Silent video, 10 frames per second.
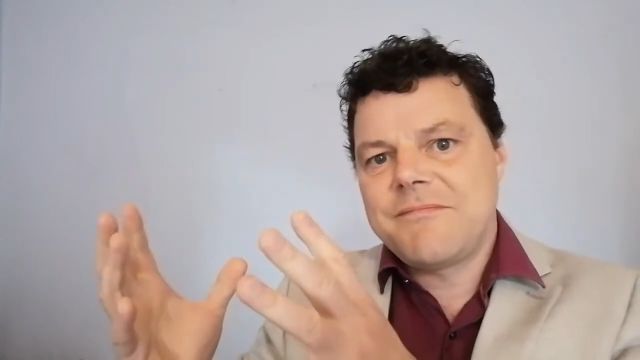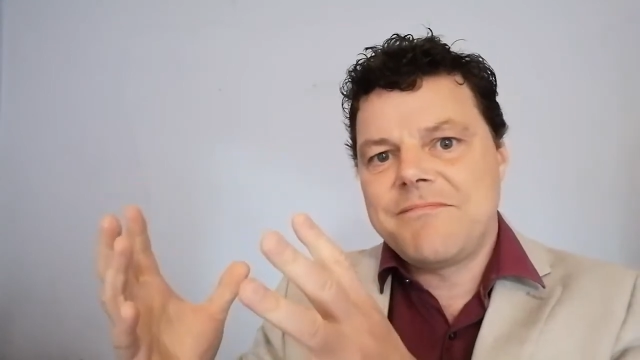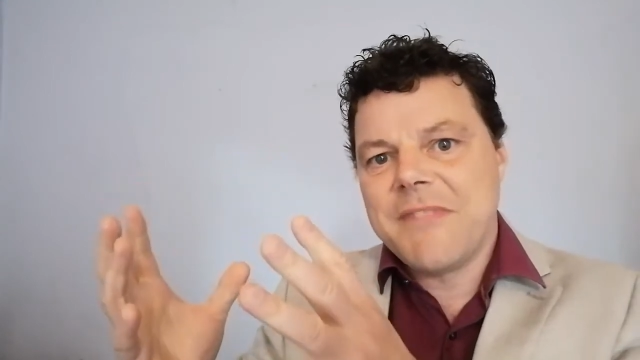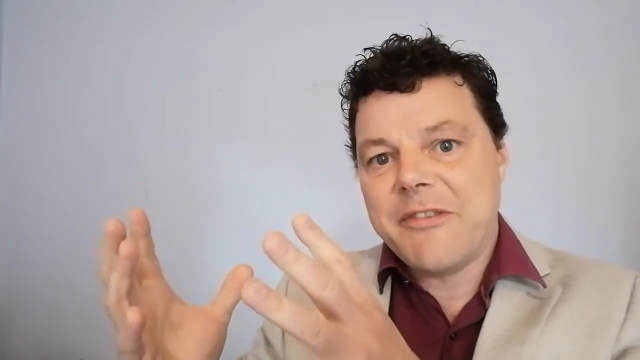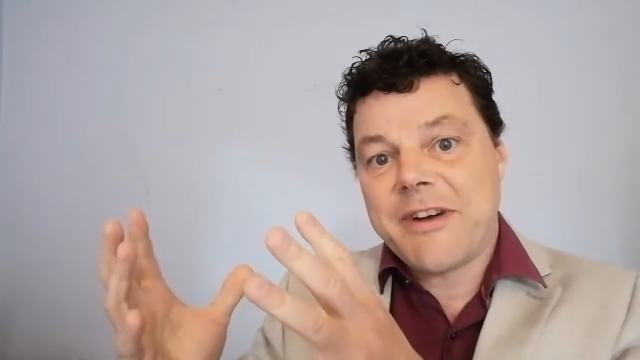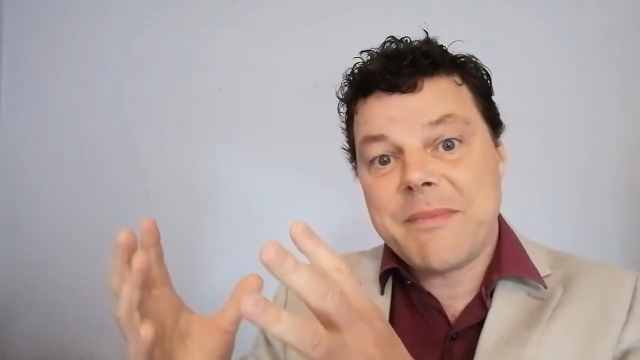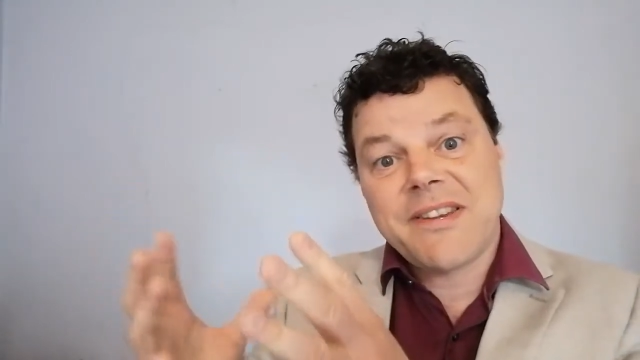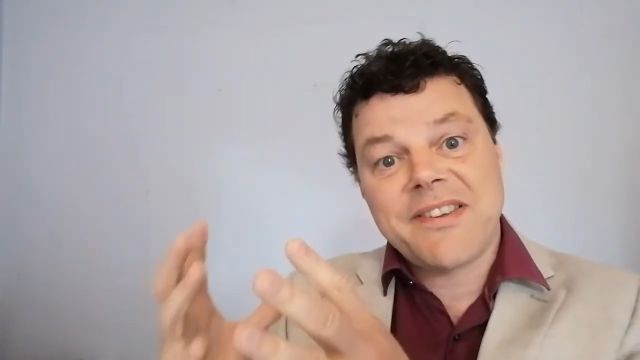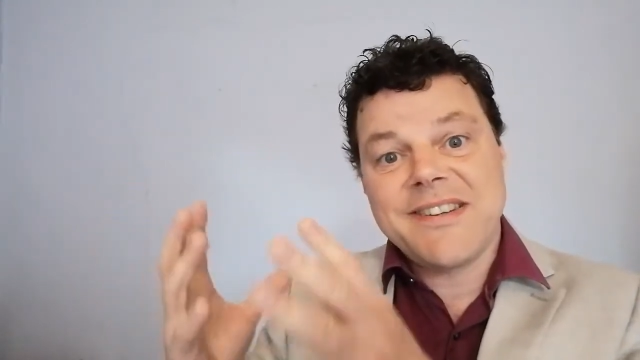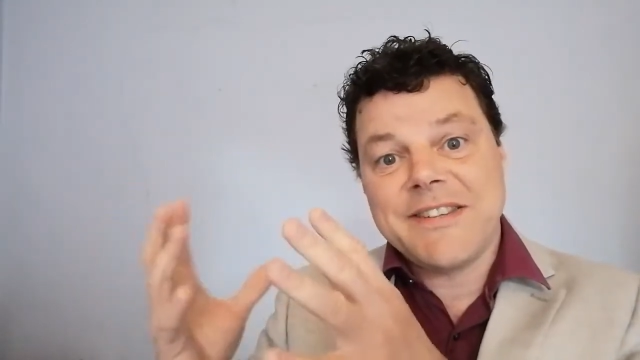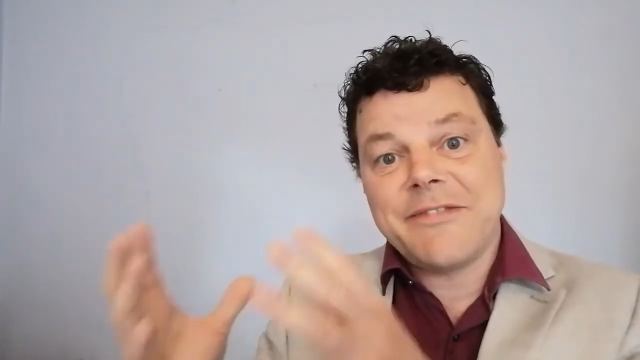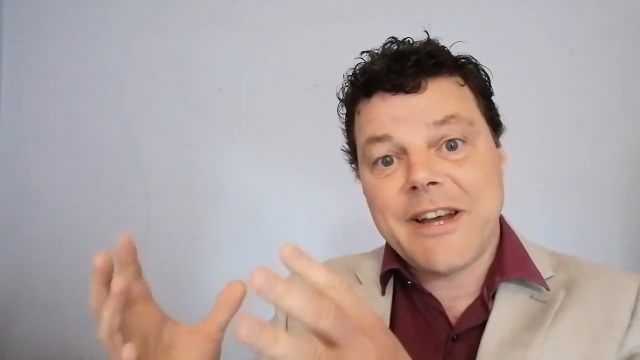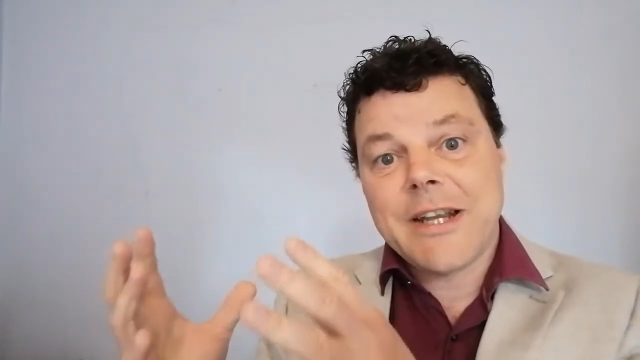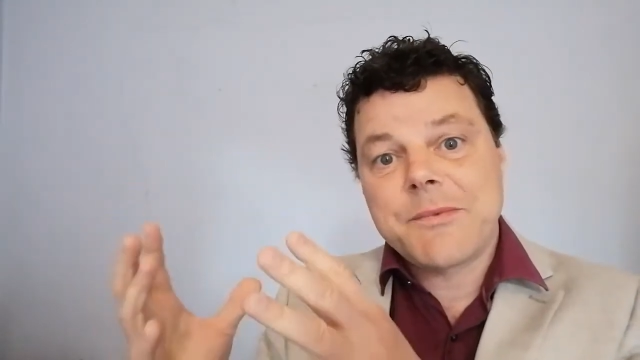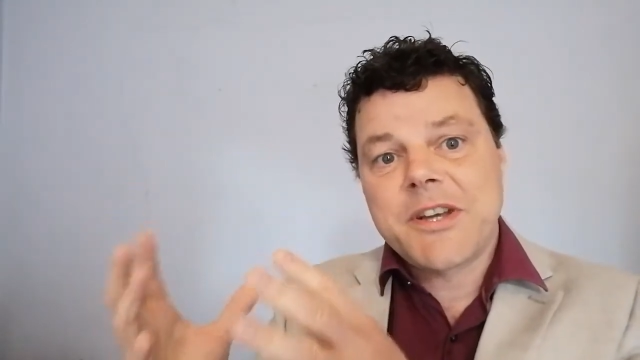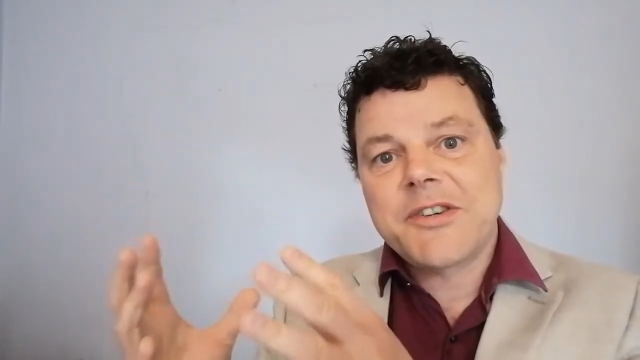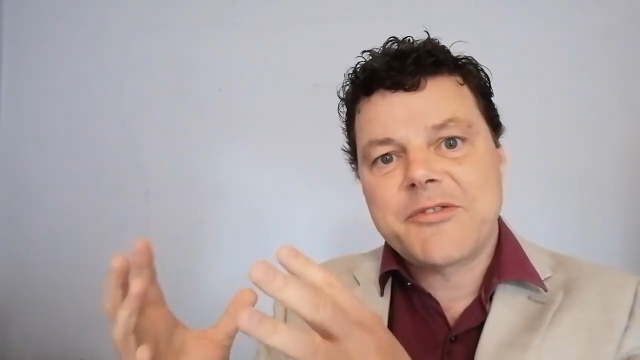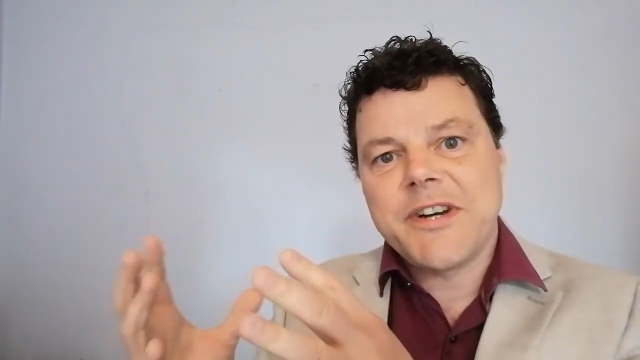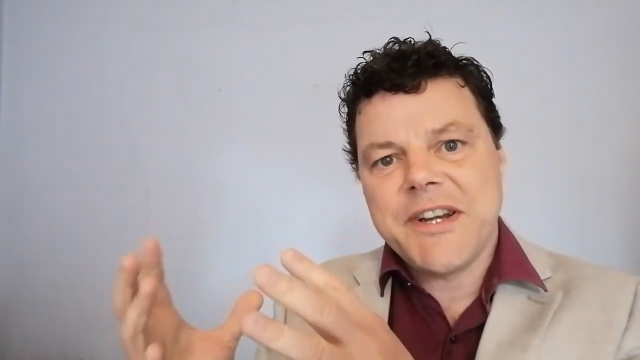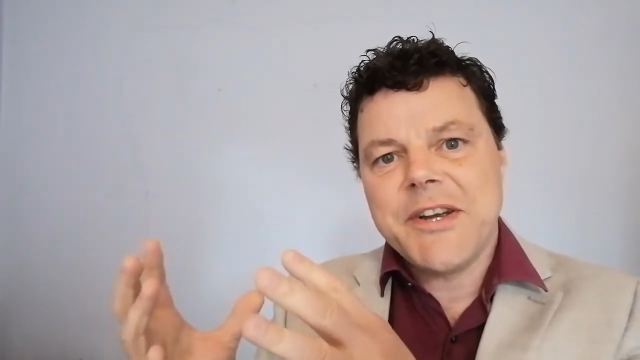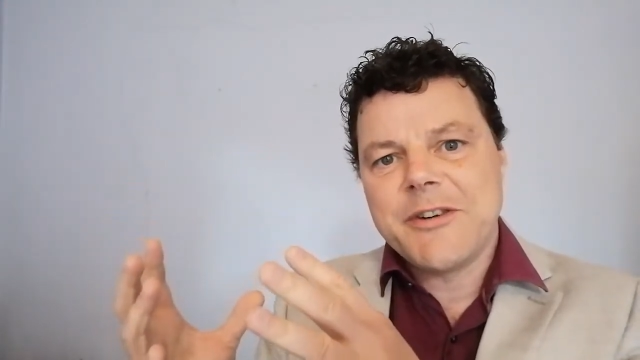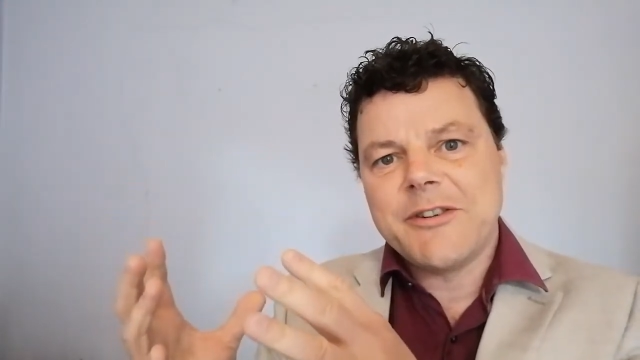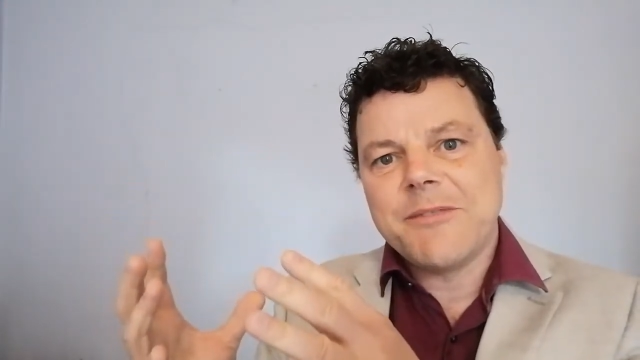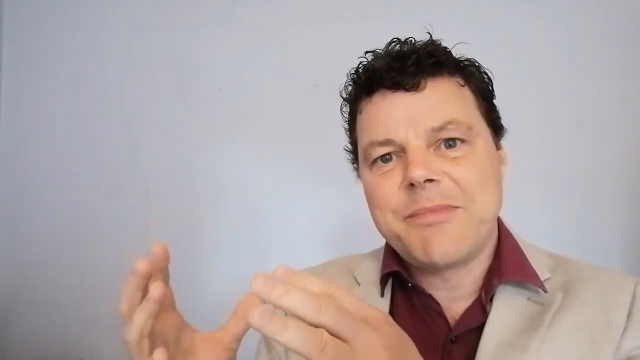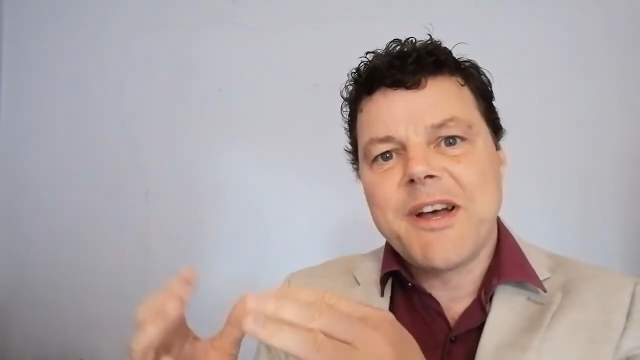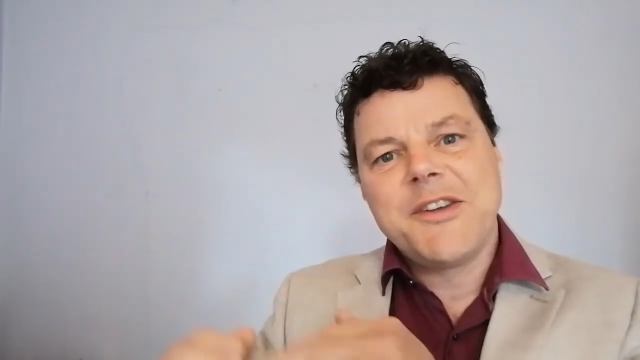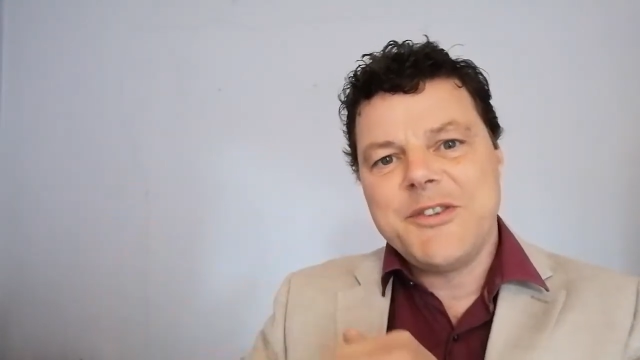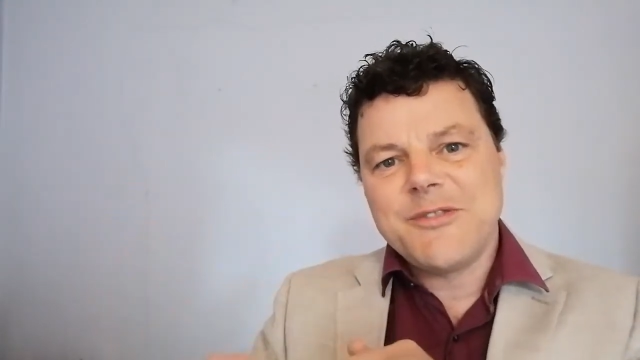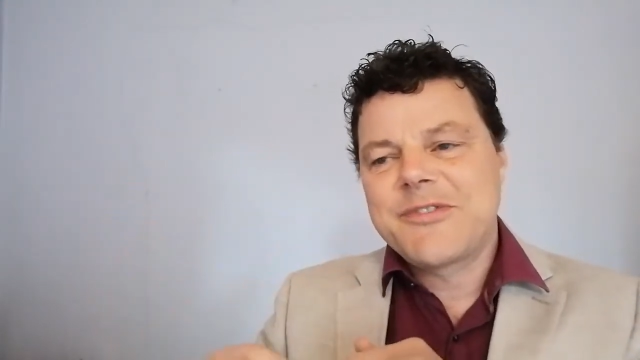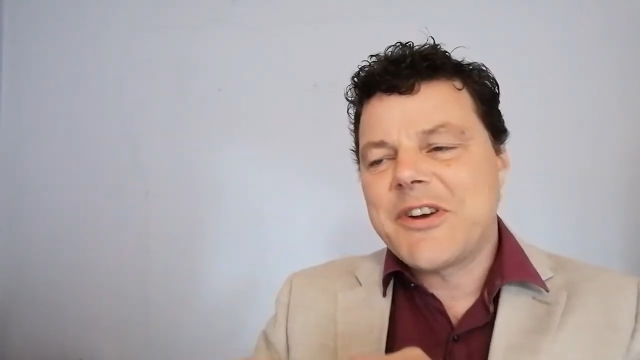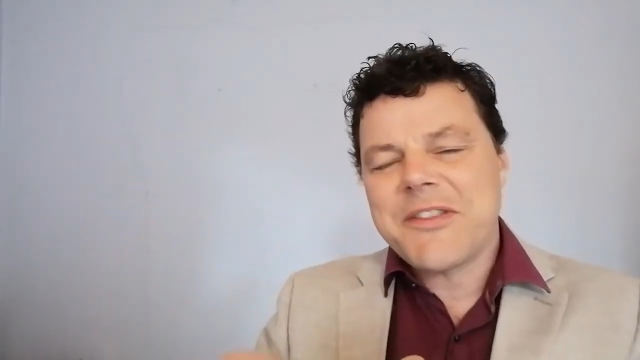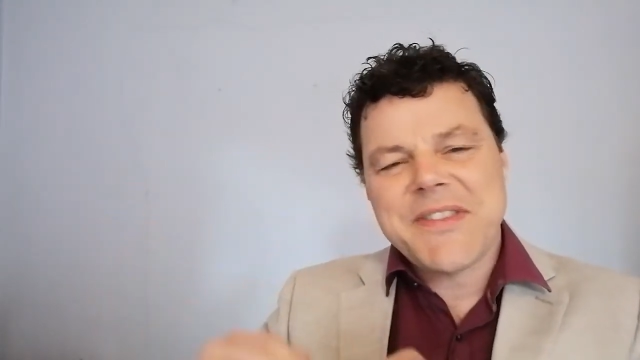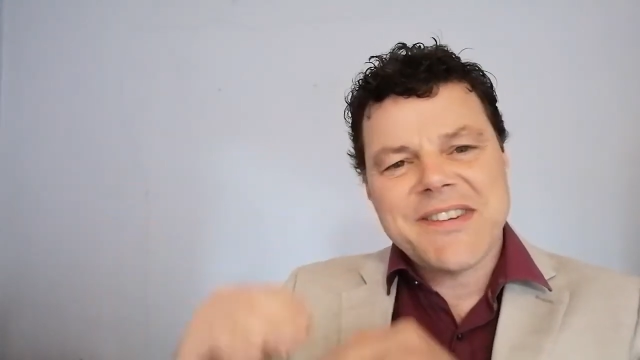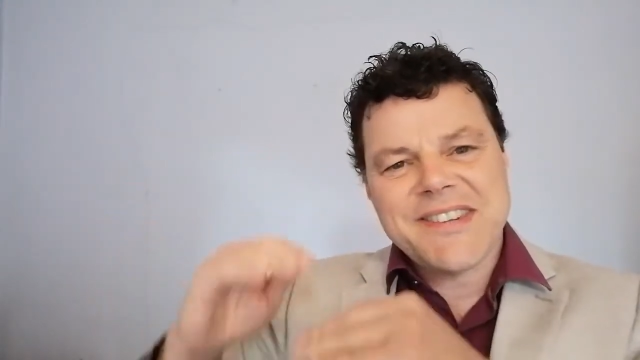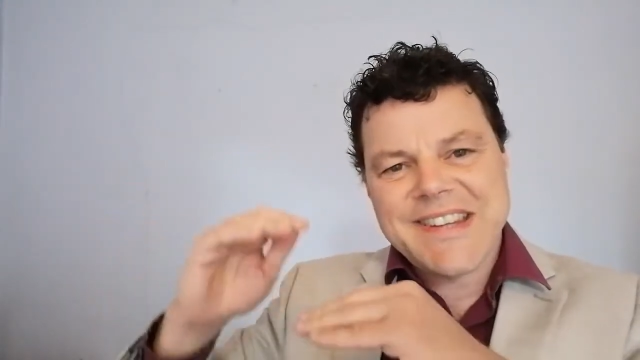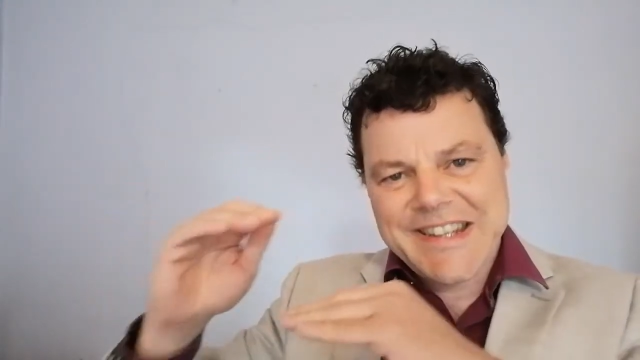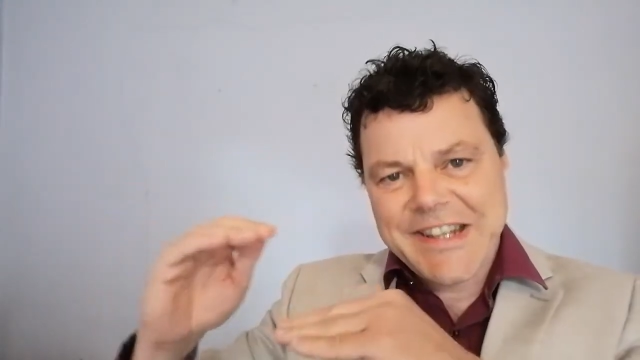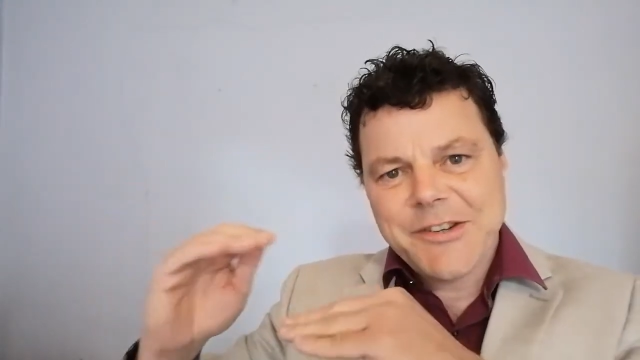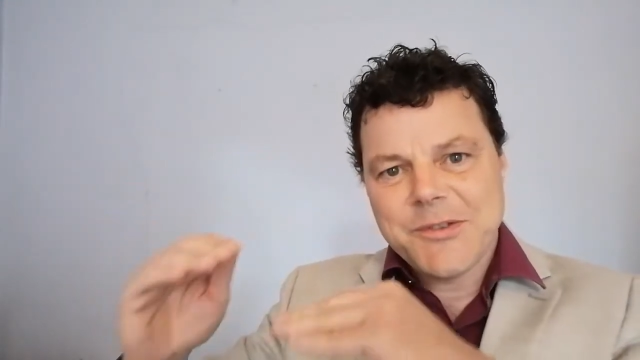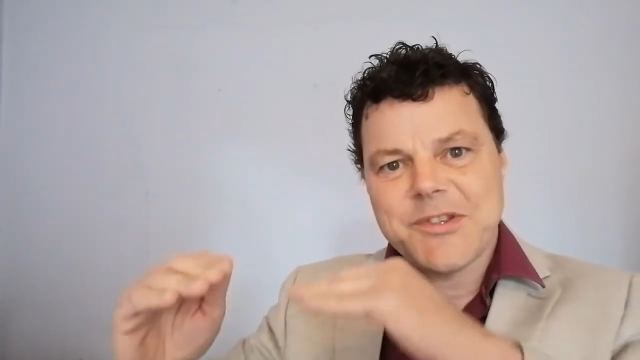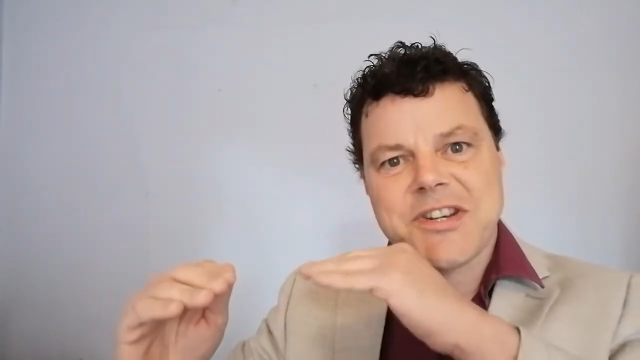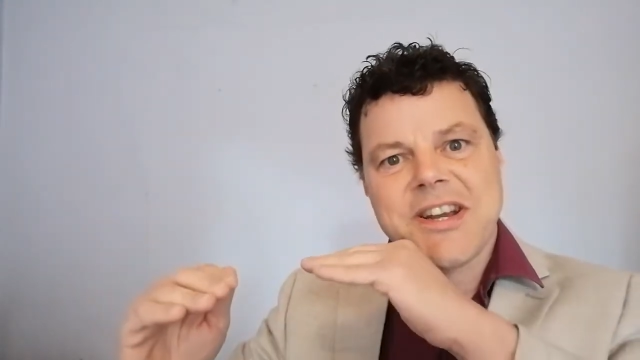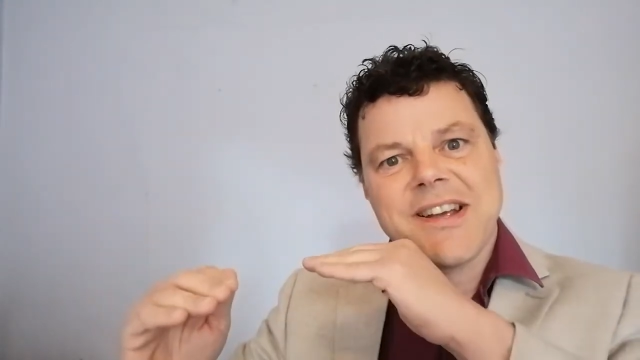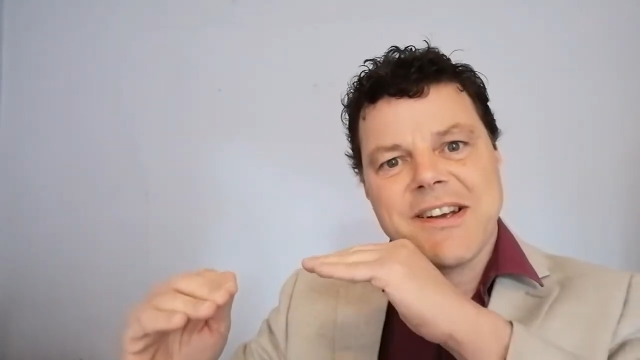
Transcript: if I may say, developed country in Europe, you've got this huge